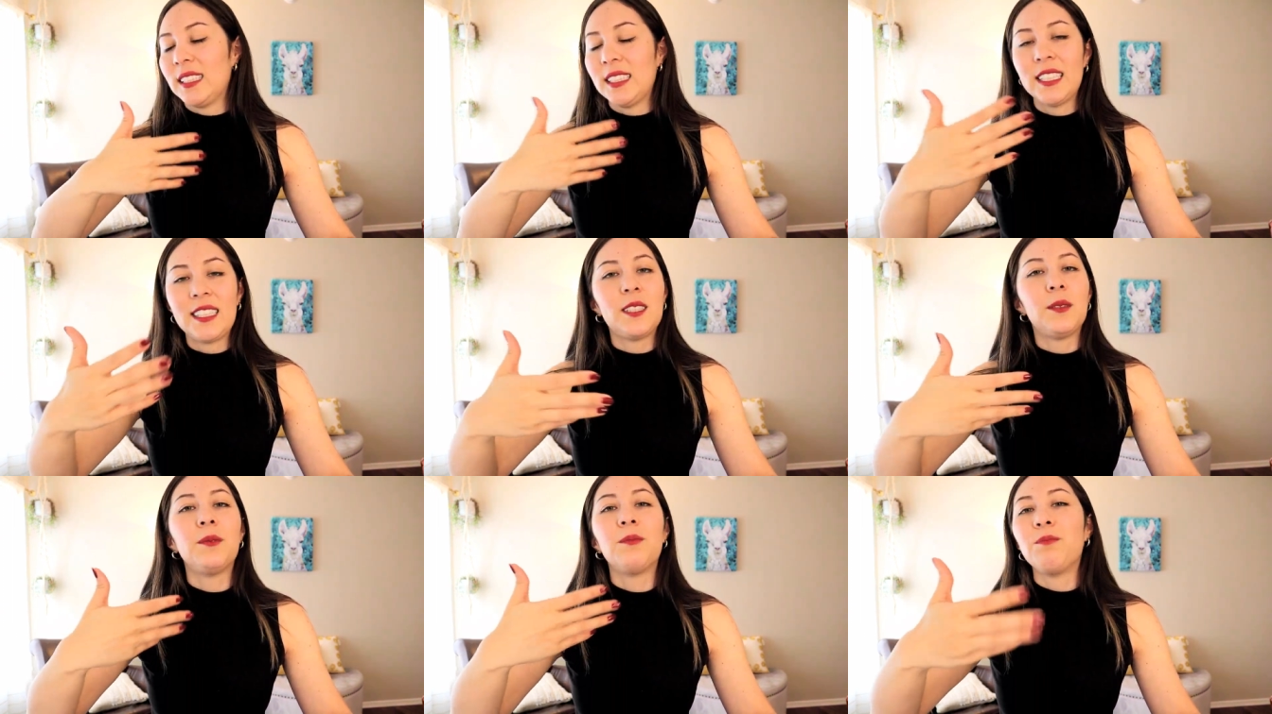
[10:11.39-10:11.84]

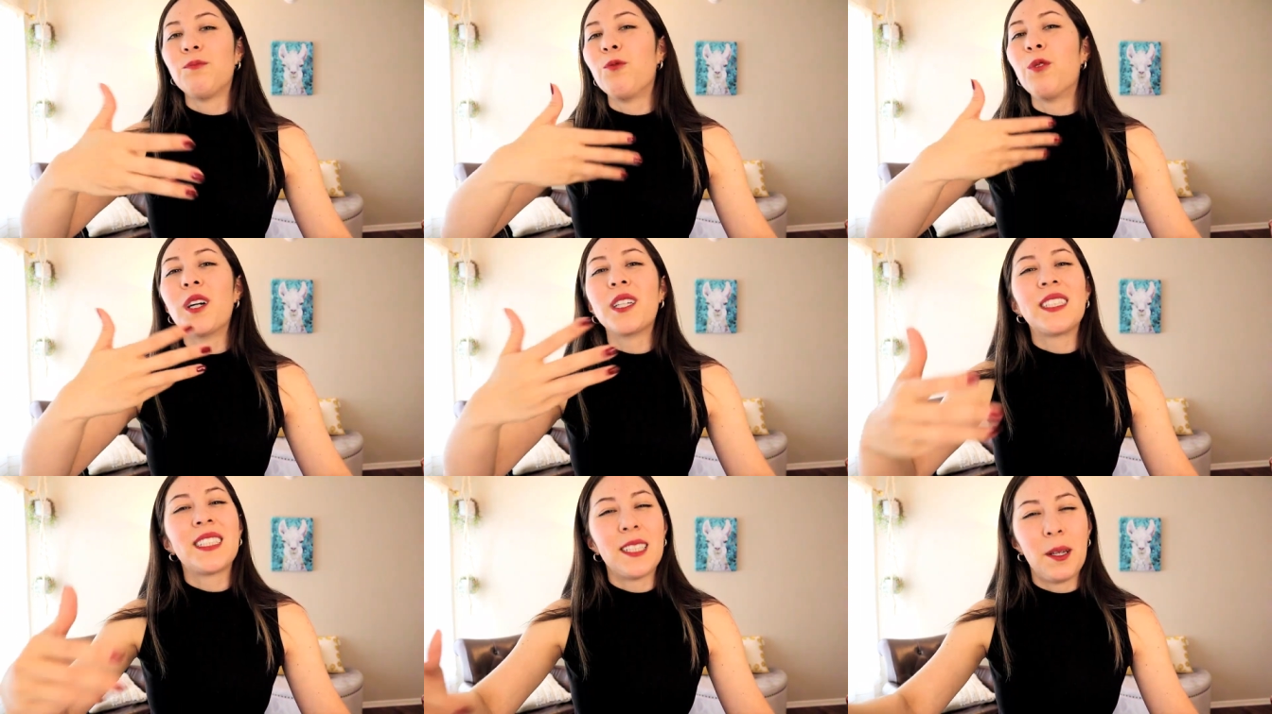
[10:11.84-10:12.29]
let's
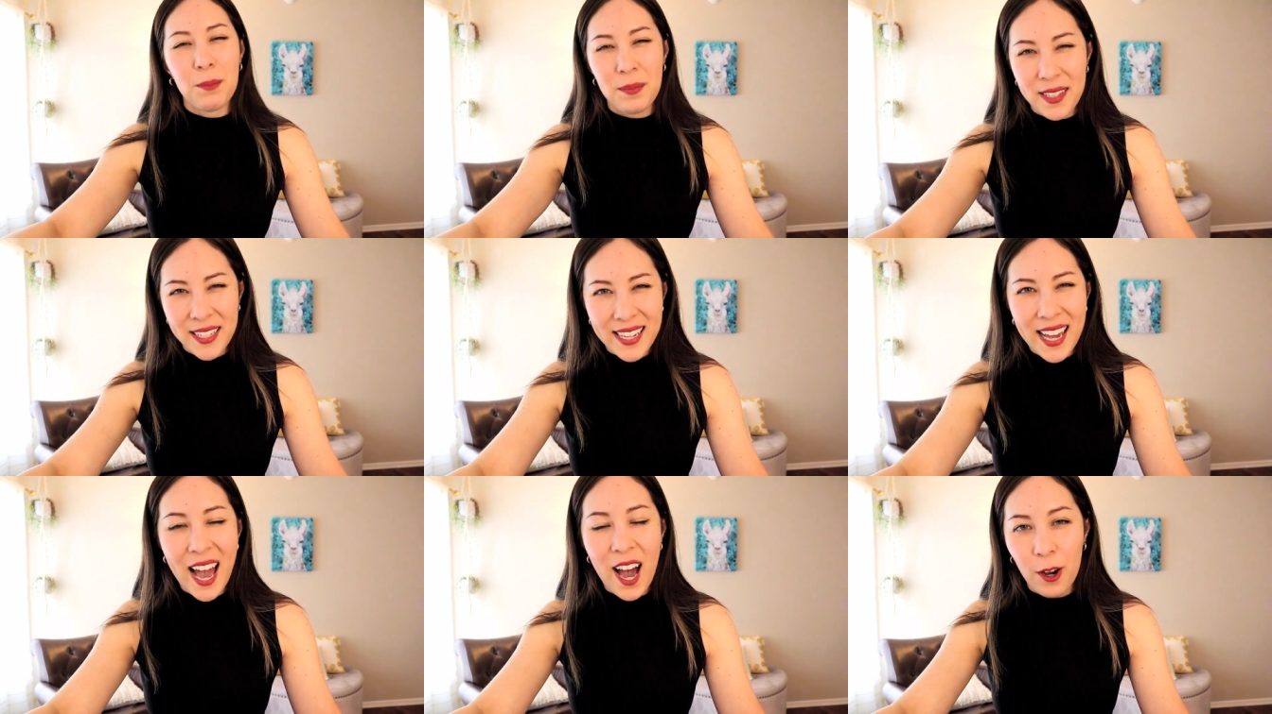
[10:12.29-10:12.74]
work
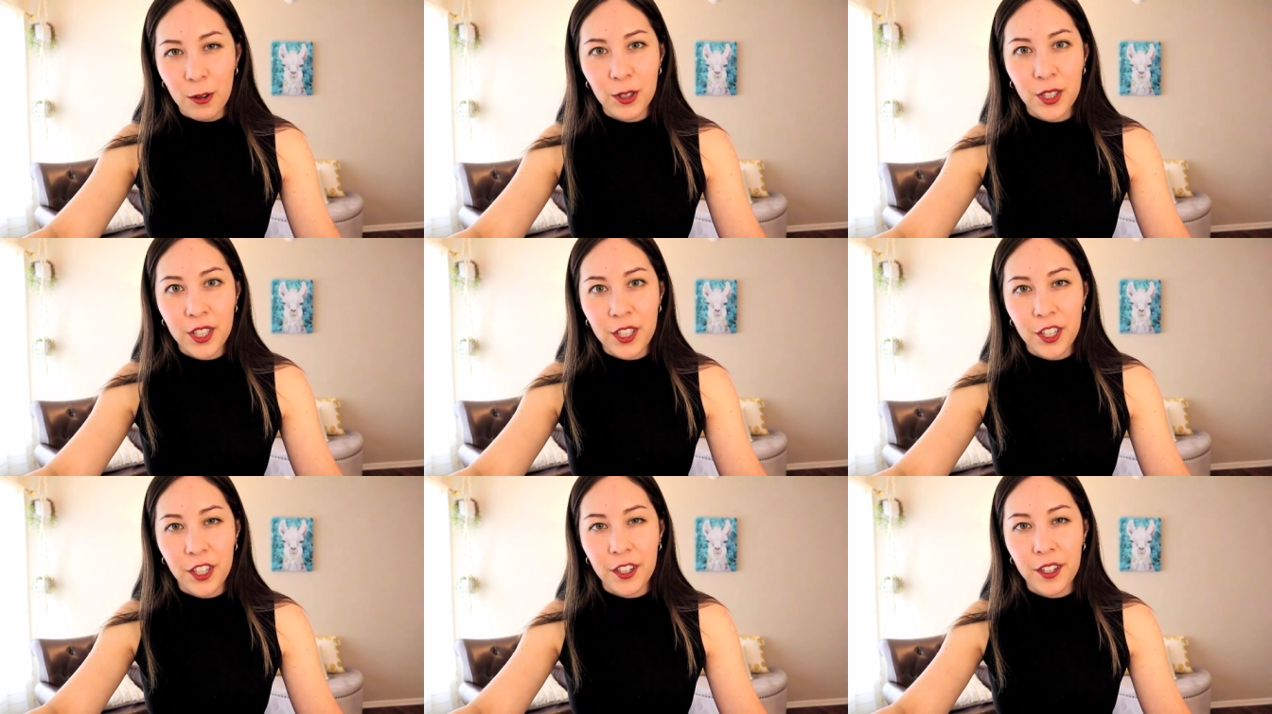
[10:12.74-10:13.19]
something
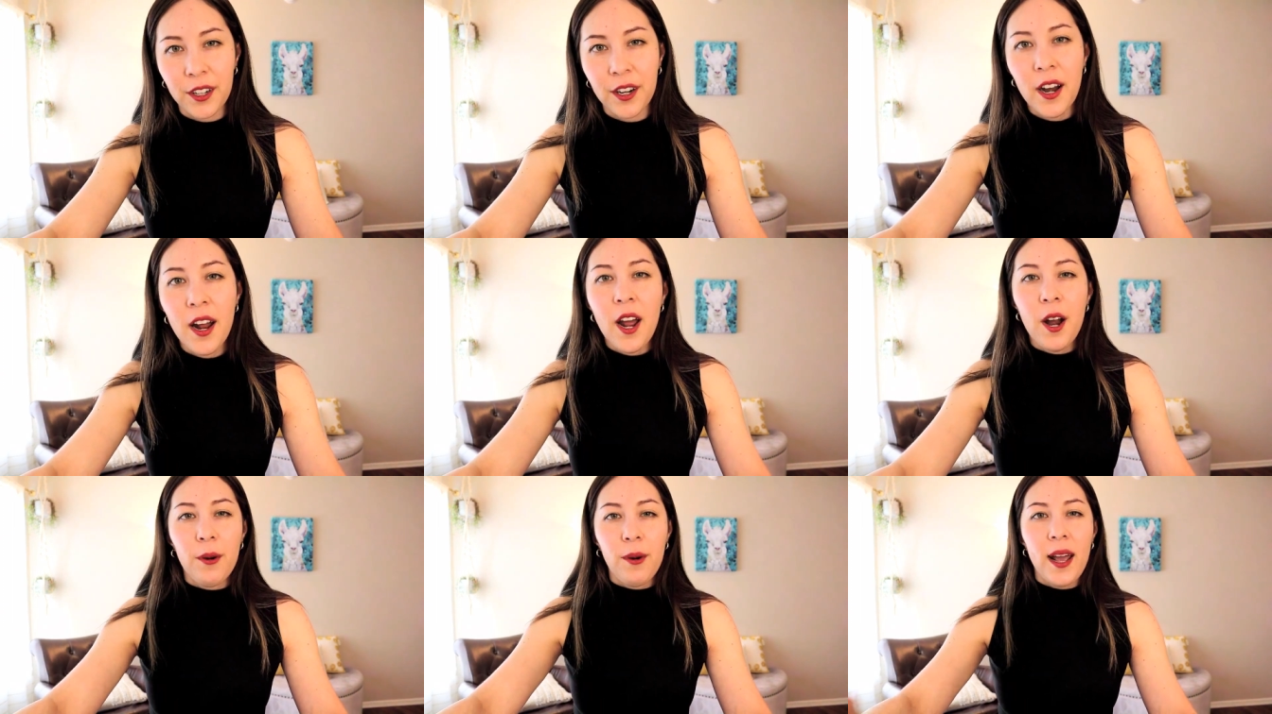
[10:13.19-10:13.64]
out here,
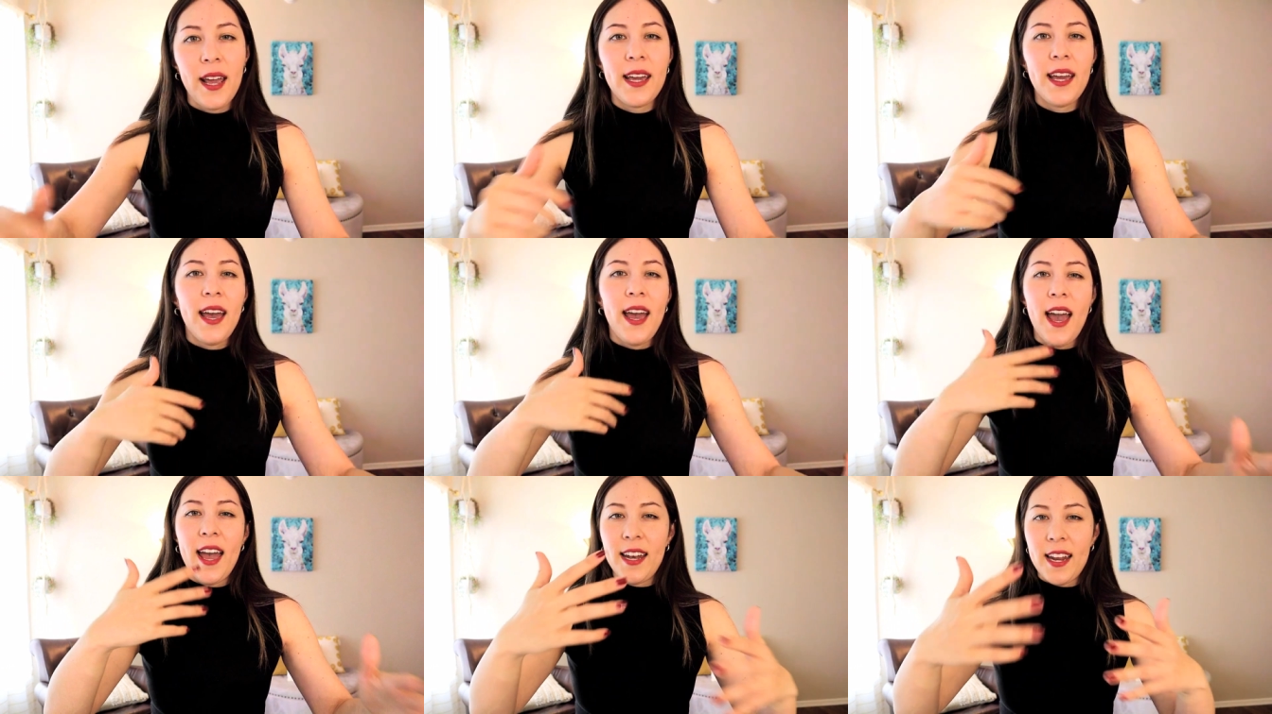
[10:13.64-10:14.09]
right?